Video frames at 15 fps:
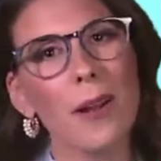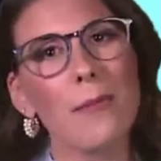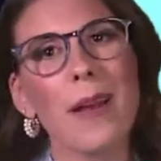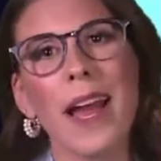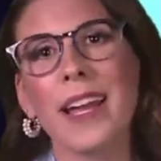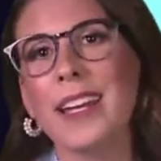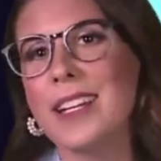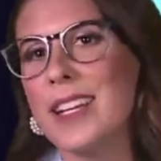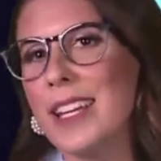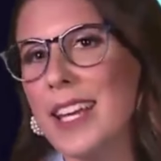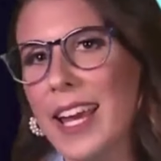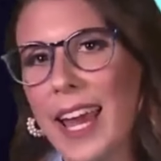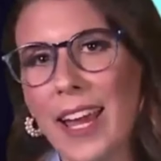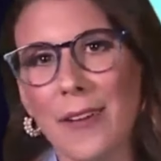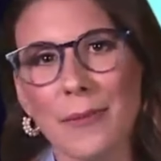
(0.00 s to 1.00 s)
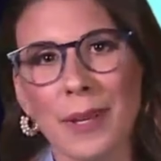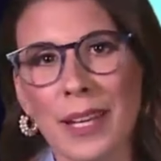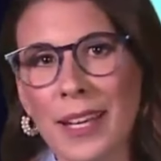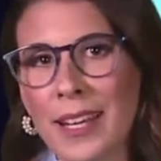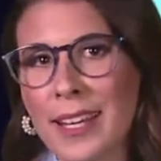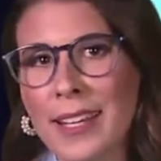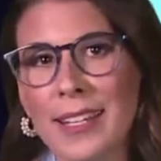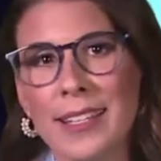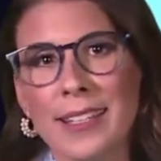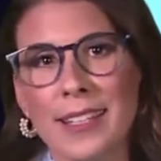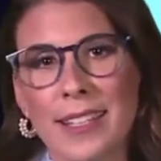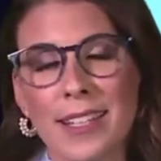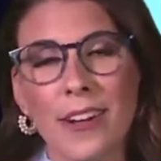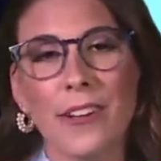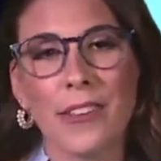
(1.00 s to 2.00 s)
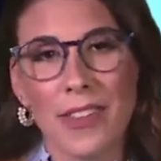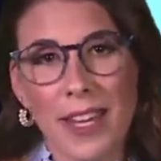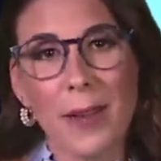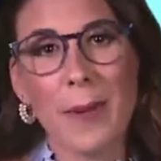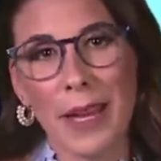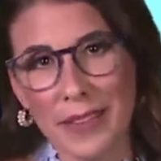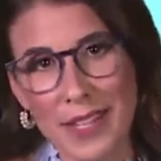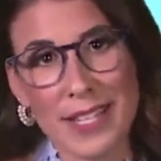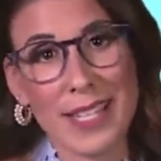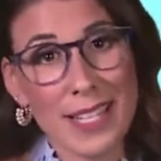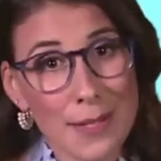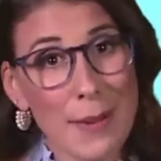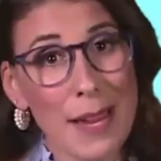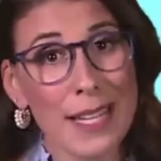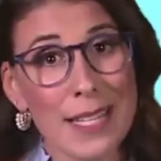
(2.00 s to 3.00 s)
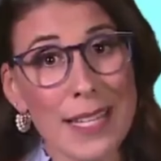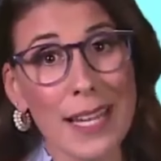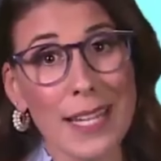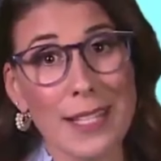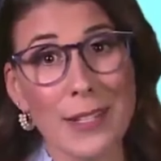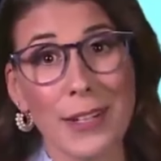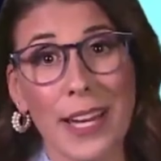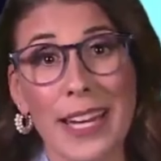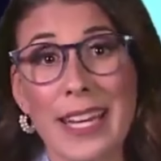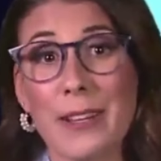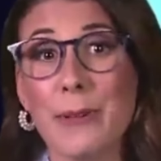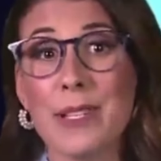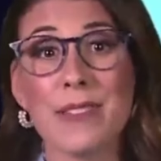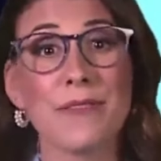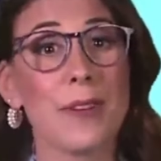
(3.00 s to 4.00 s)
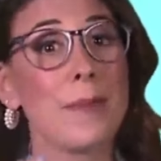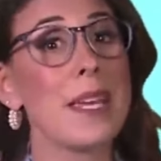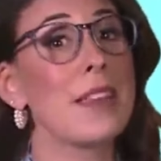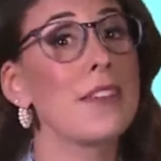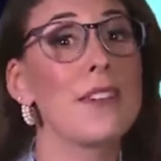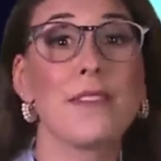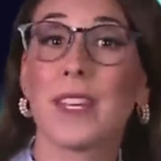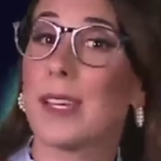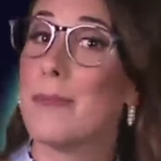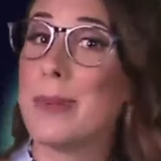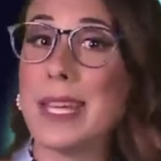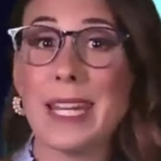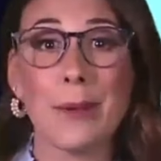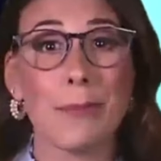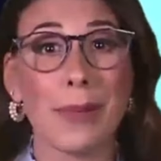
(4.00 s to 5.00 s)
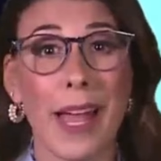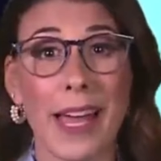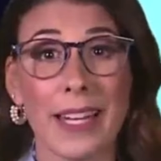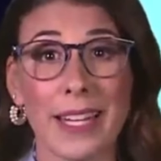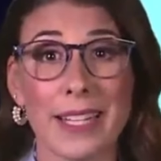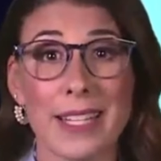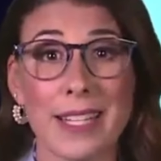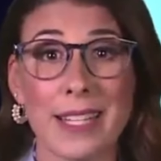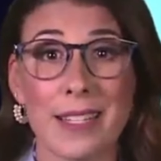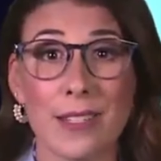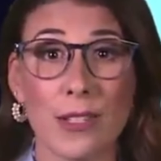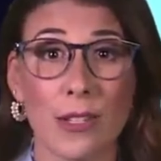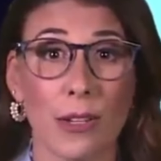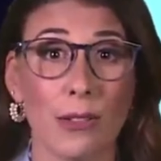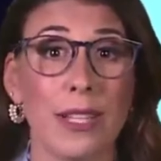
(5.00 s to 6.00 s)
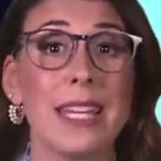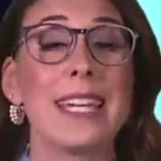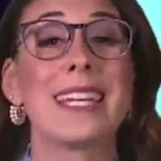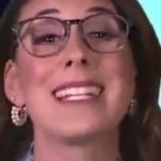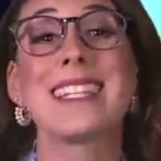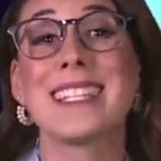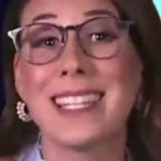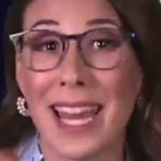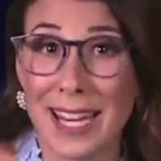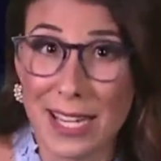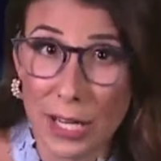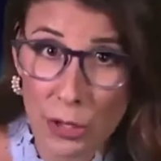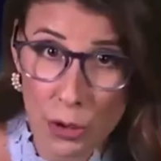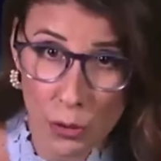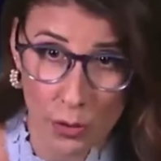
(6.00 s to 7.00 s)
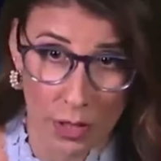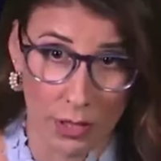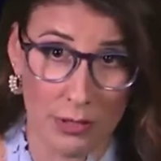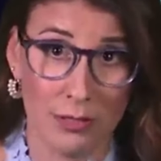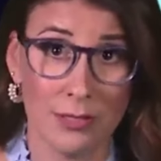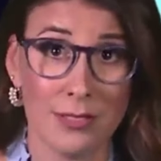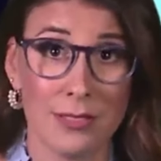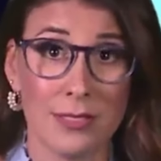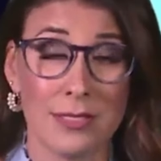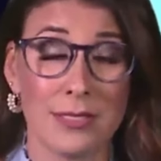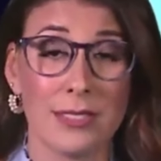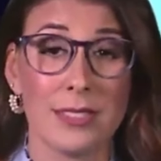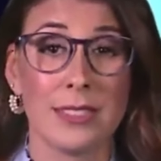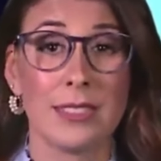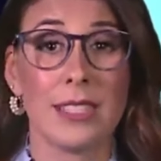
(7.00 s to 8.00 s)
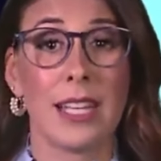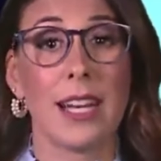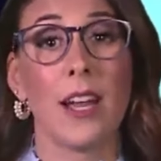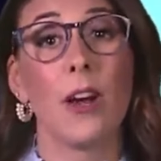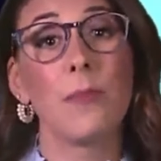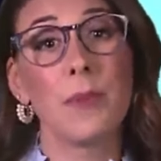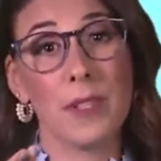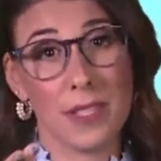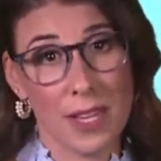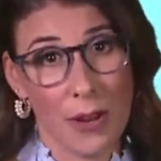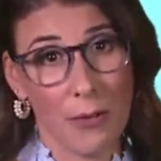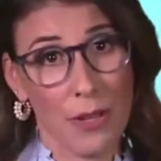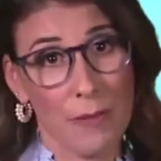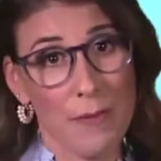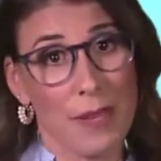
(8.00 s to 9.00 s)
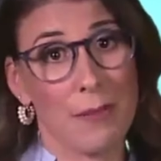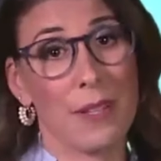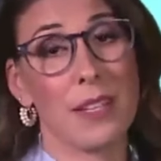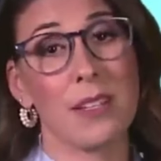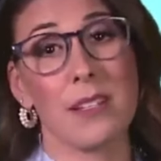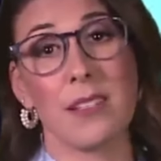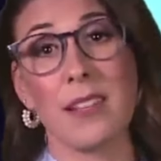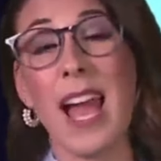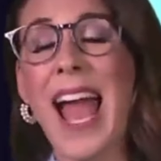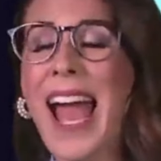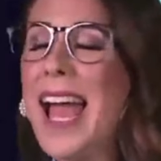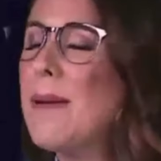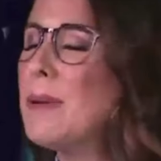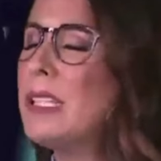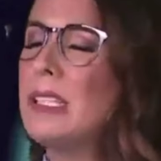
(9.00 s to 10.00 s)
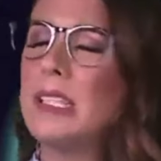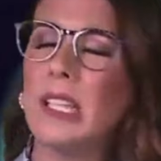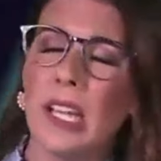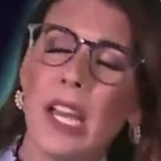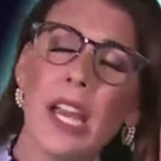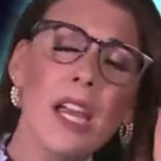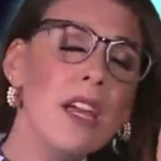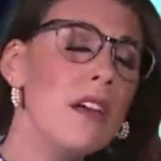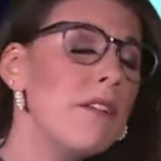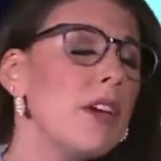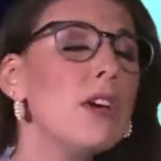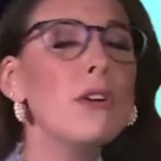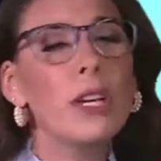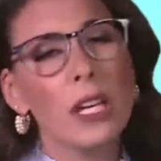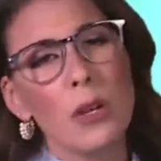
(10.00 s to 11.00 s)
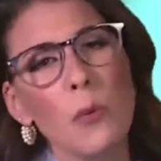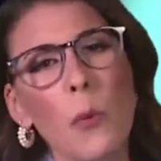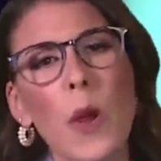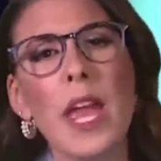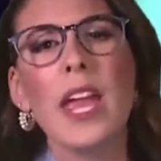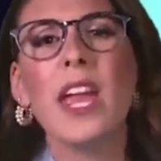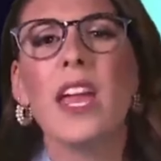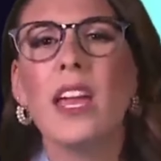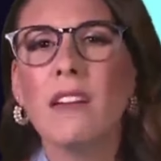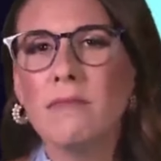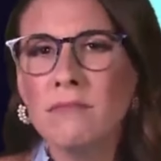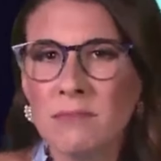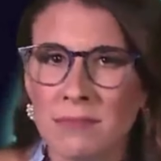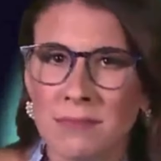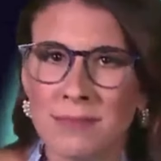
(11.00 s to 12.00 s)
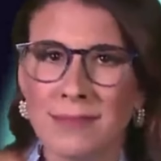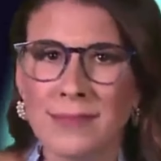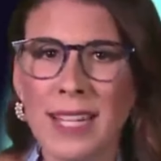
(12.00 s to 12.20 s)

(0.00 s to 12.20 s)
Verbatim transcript: to come back into the game. You know, think about this. This makes sense, okay? He wasn't from either of the competing planets, so he can stay neutral. And I hope you'll stay with me because I believe you can win.